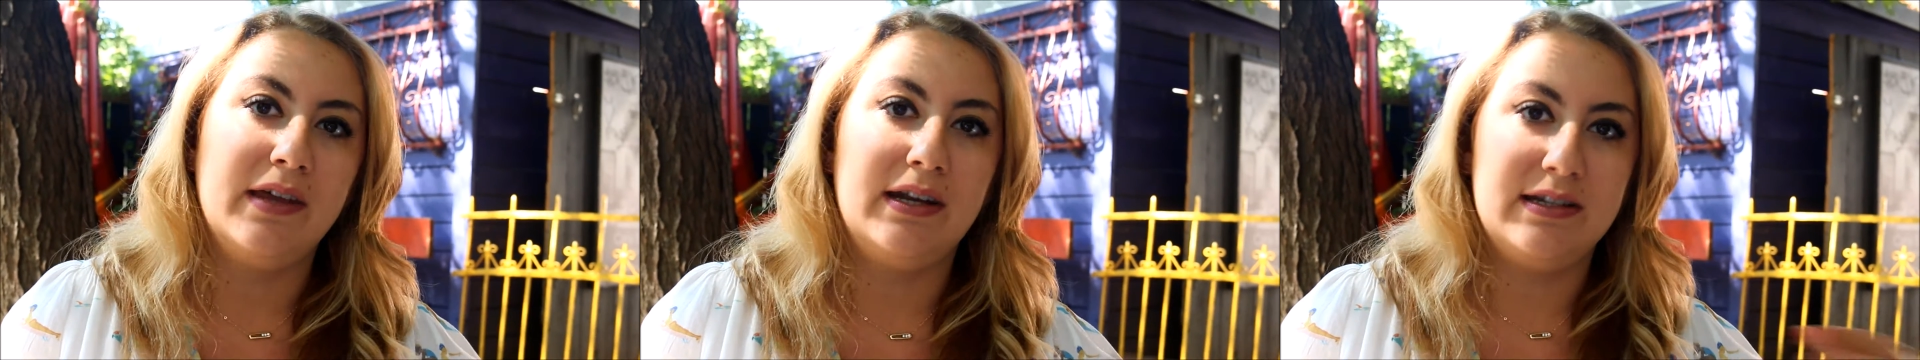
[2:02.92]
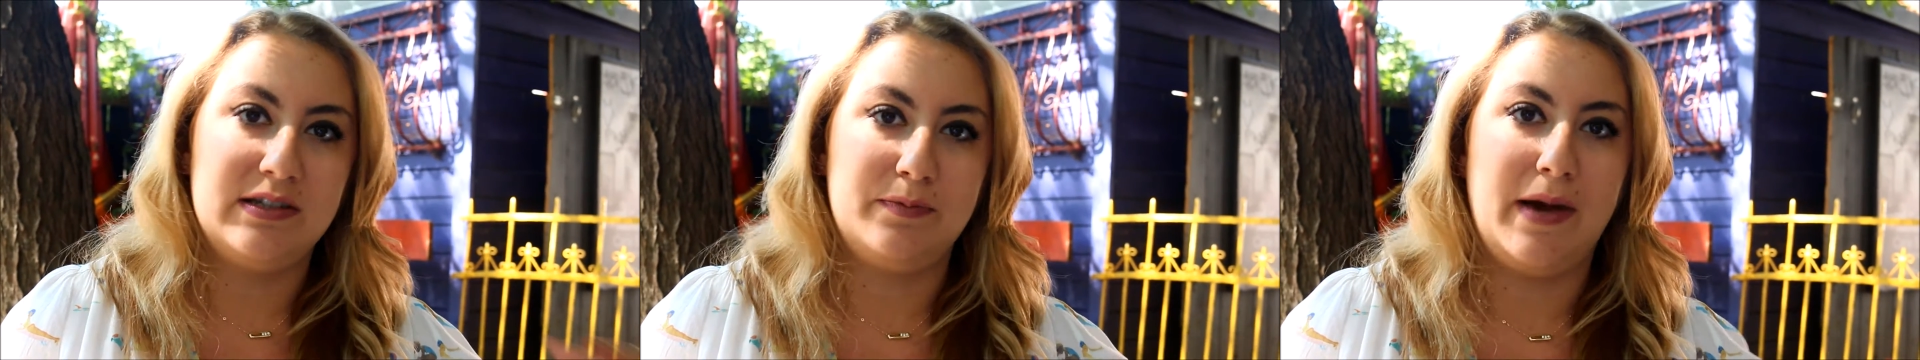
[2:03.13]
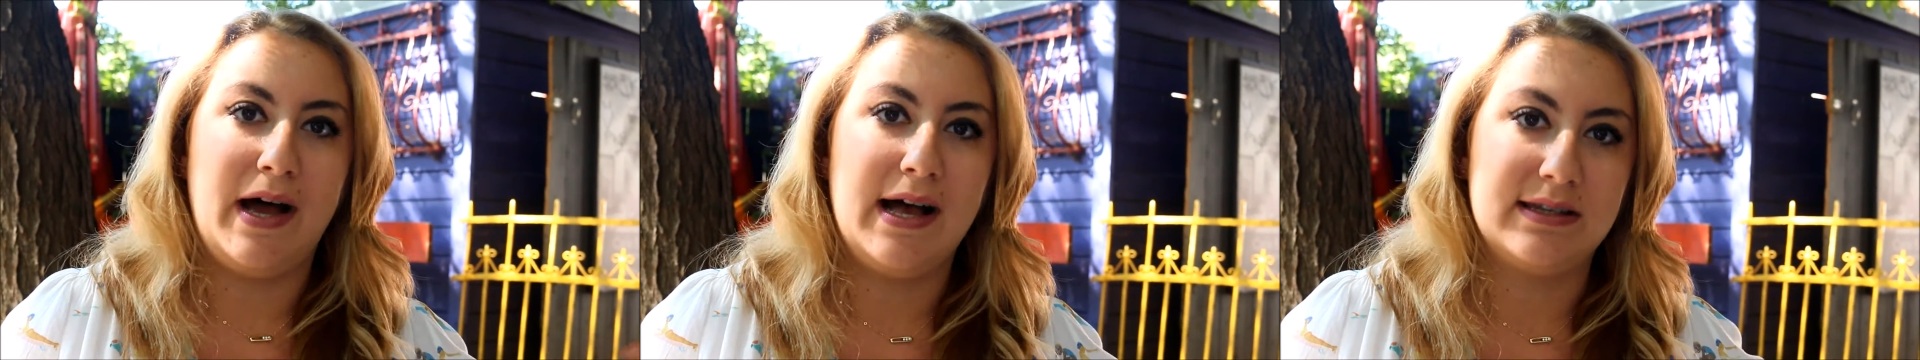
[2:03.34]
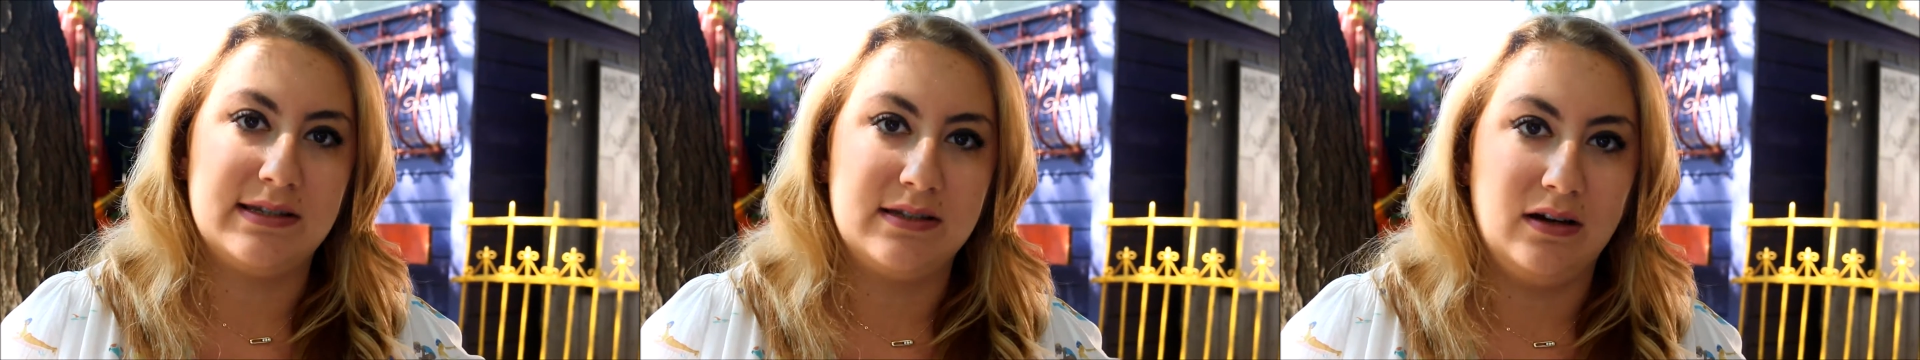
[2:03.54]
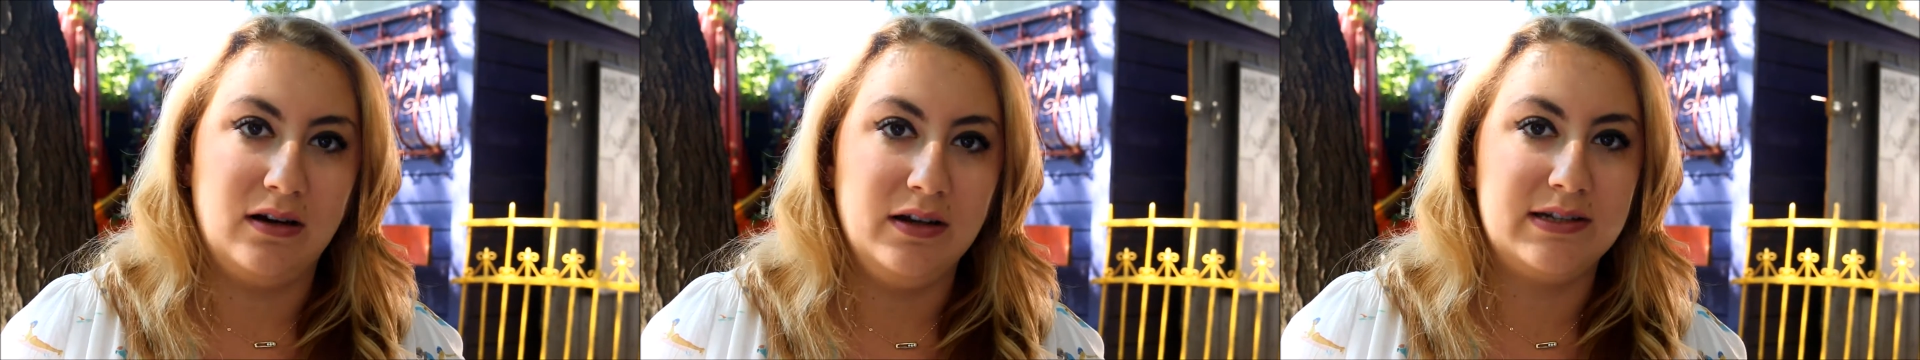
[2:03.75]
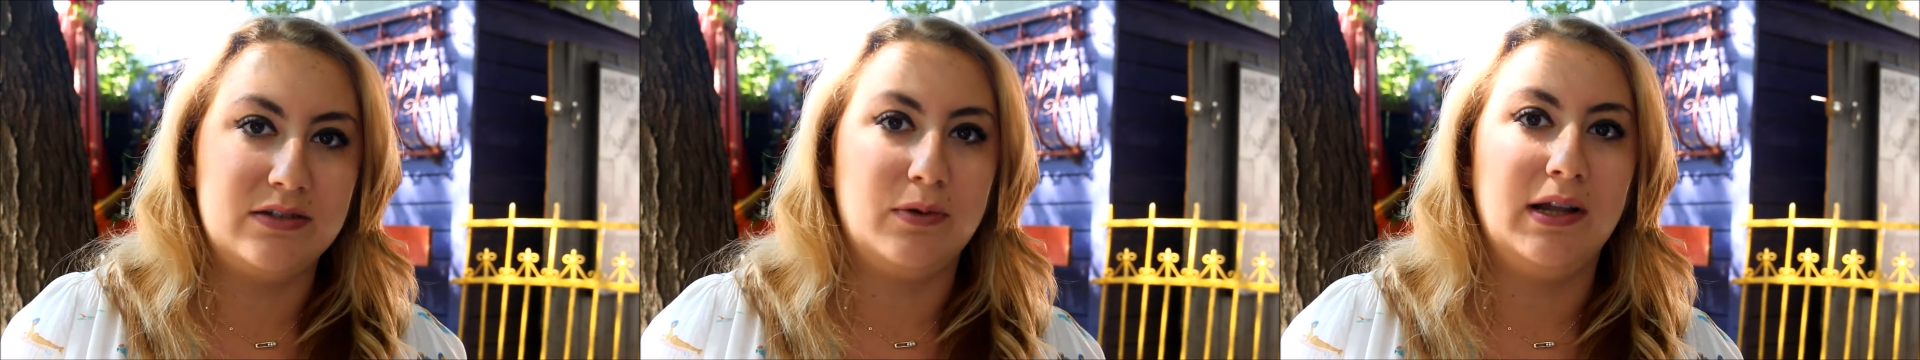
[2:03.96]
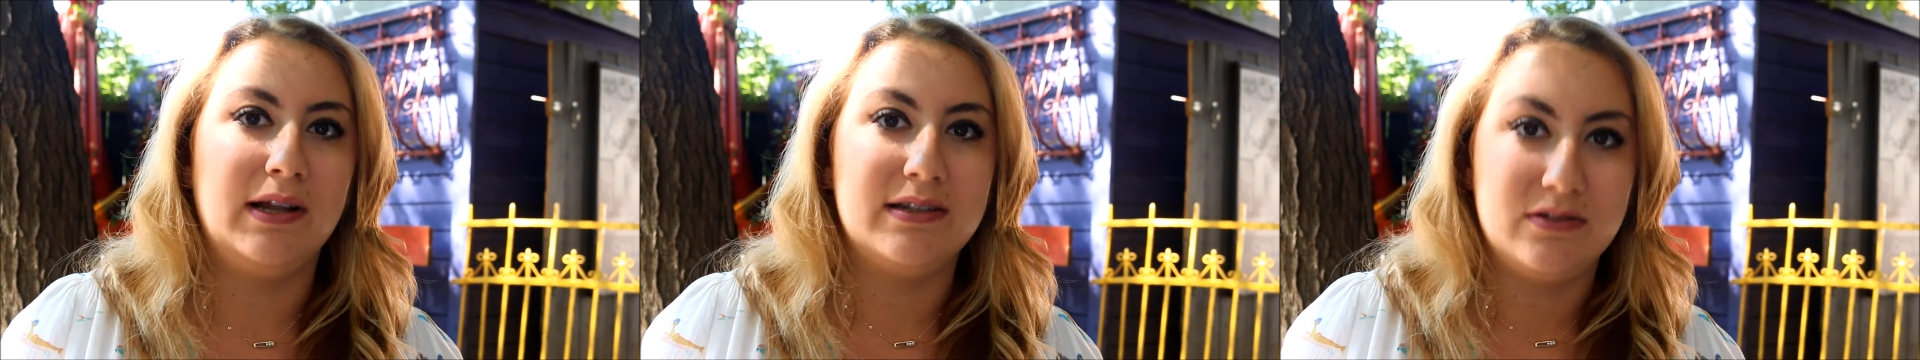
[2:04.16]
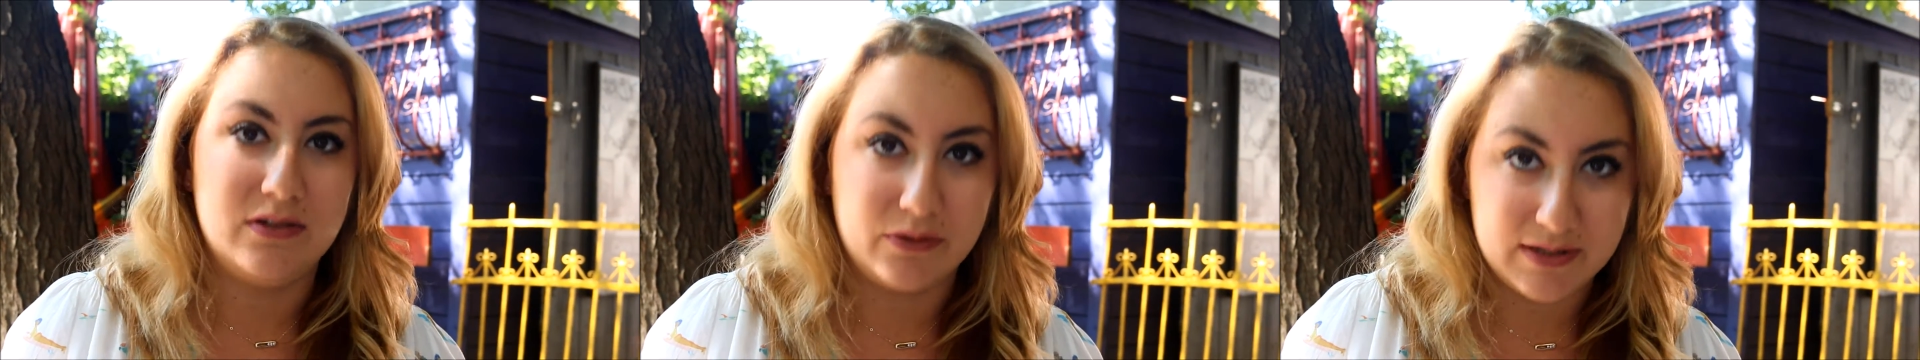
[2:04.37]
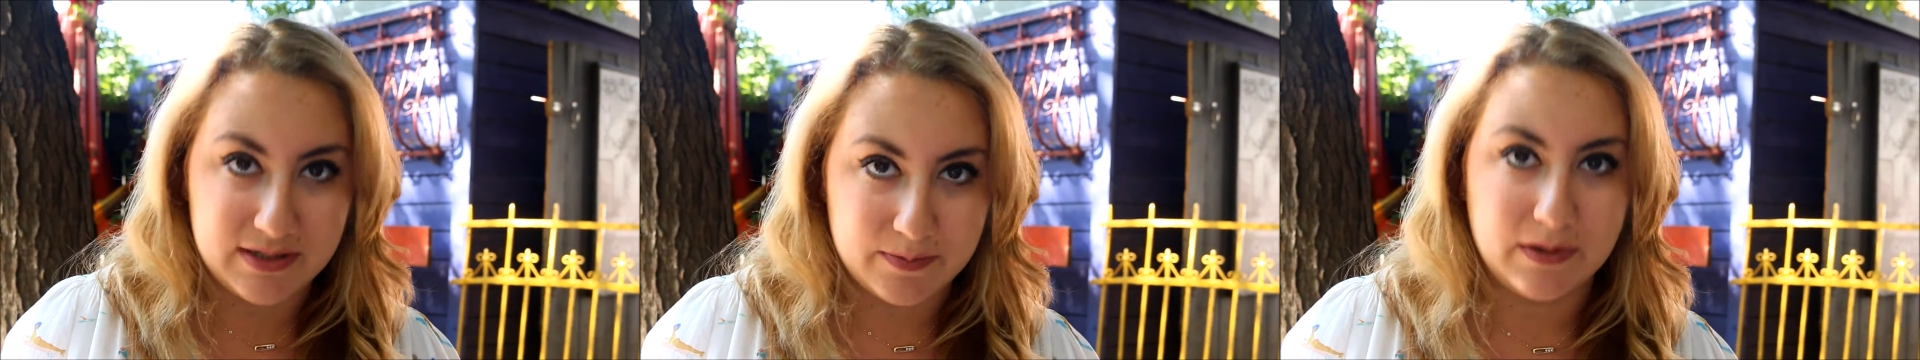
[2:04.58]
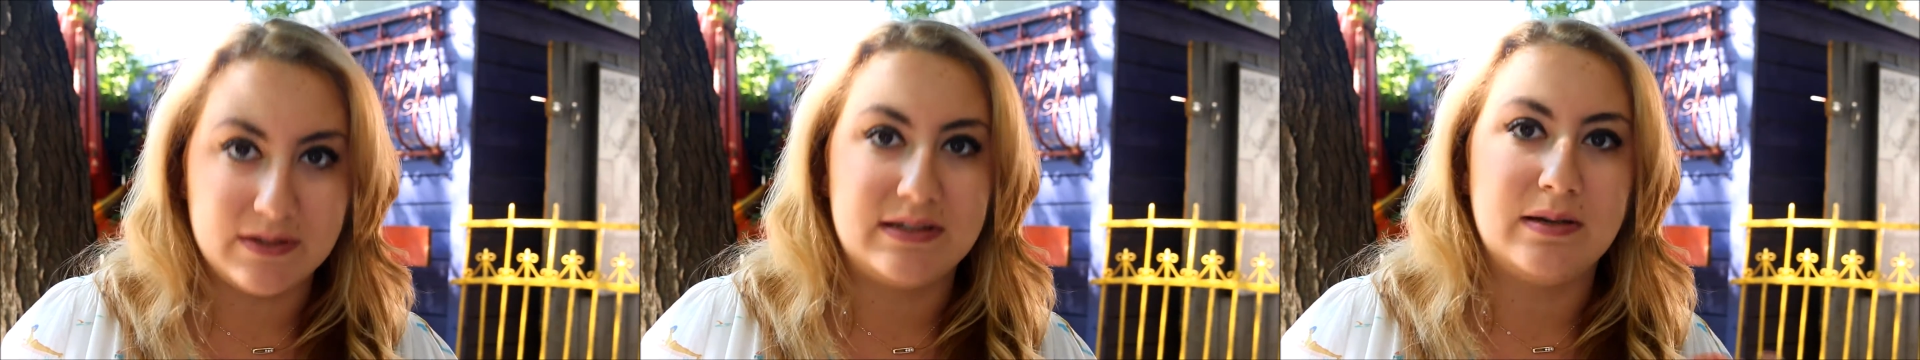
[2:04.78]
that is passed on, as well as the
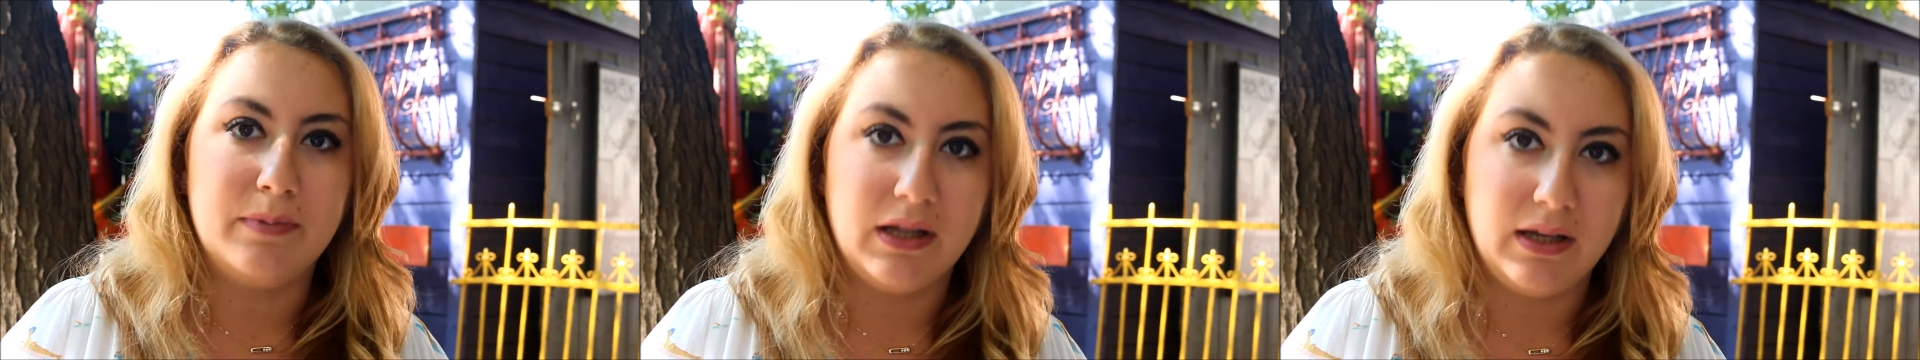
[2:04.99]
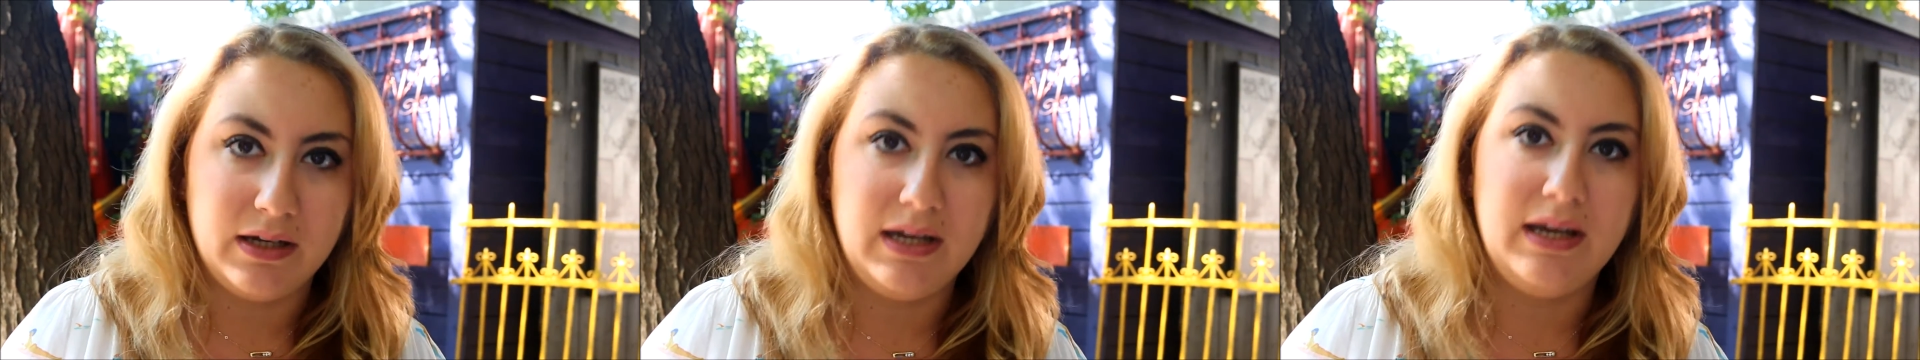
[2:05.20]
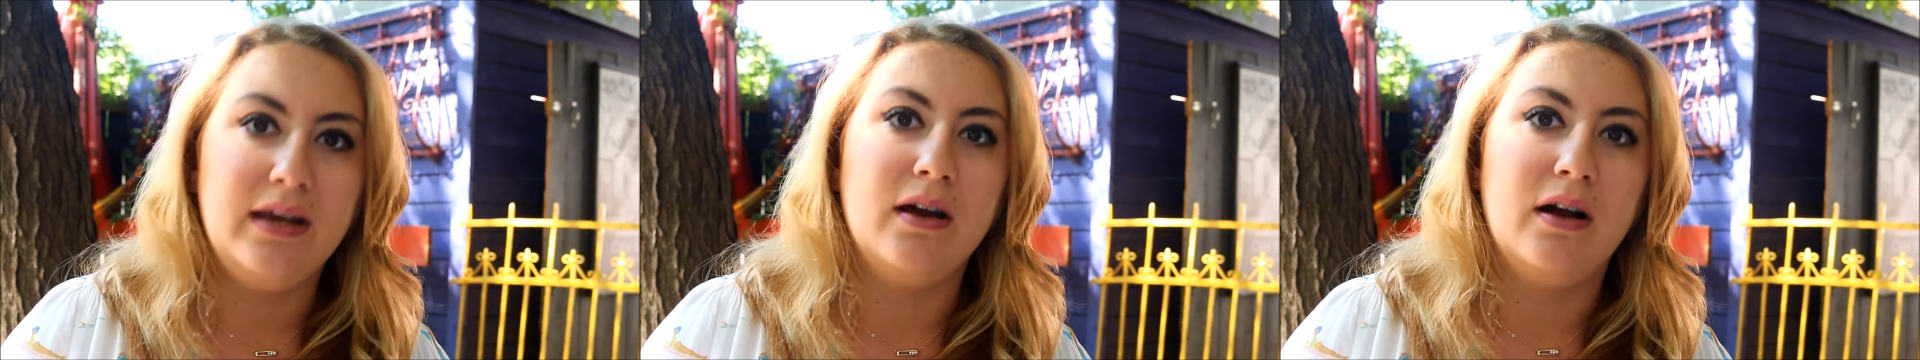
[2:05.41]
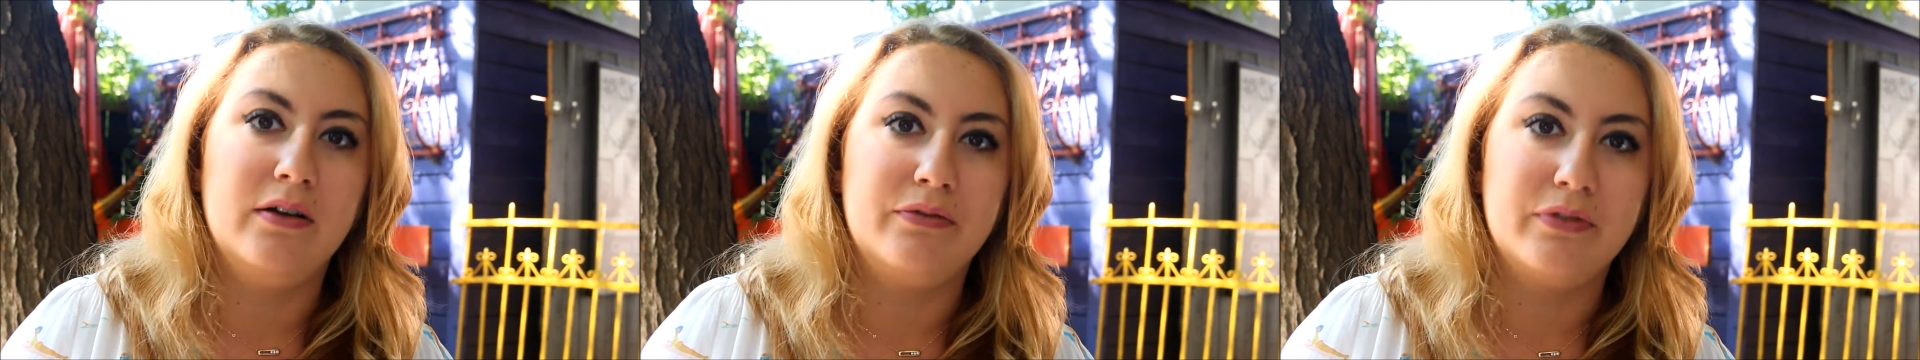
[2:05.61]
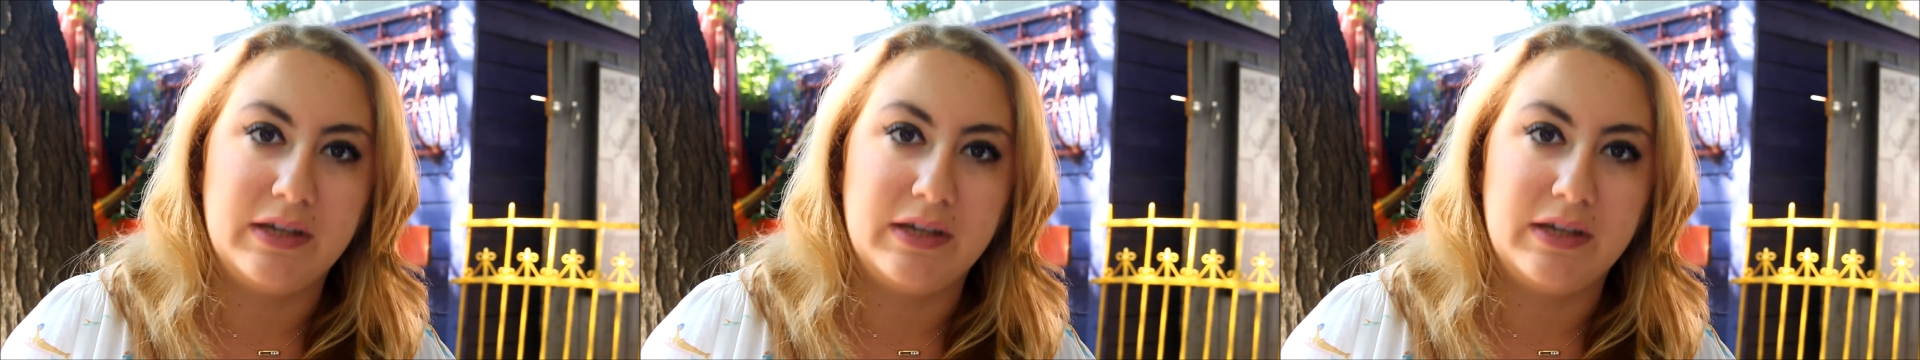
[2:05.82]
responsibility of